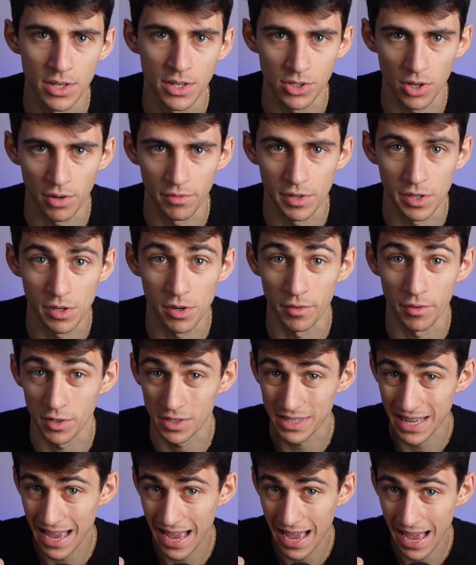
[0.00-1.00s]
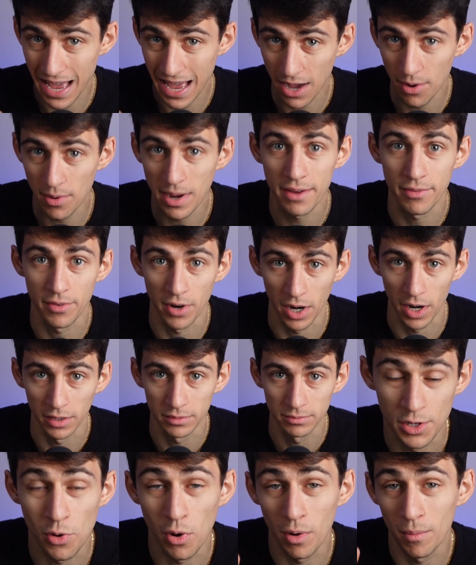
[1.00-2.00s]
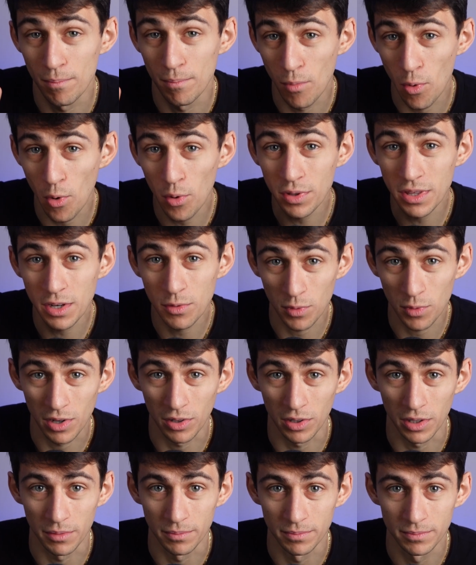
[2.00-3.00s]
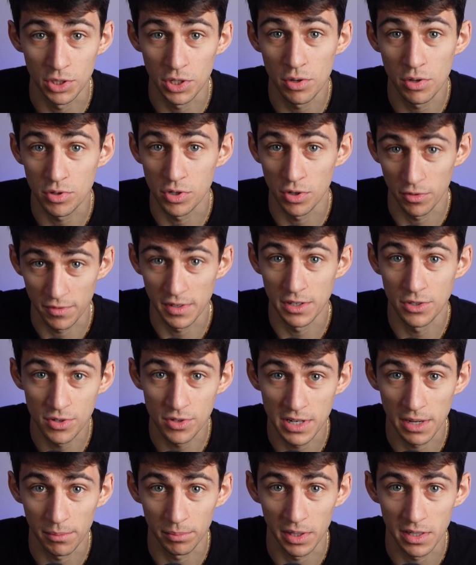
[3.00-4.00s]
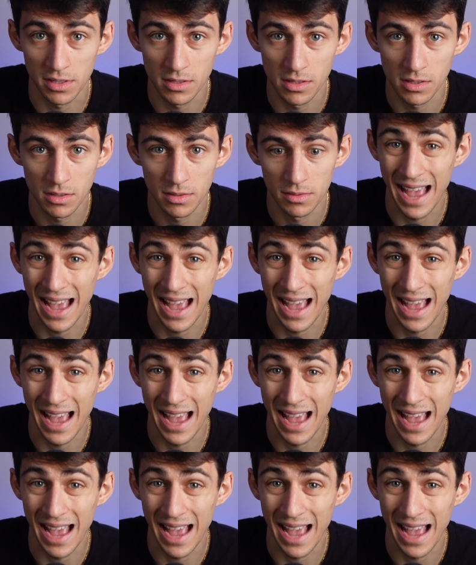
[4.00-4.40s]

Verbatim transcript: Softr Universe. However, you are more than welcome to use your featured templates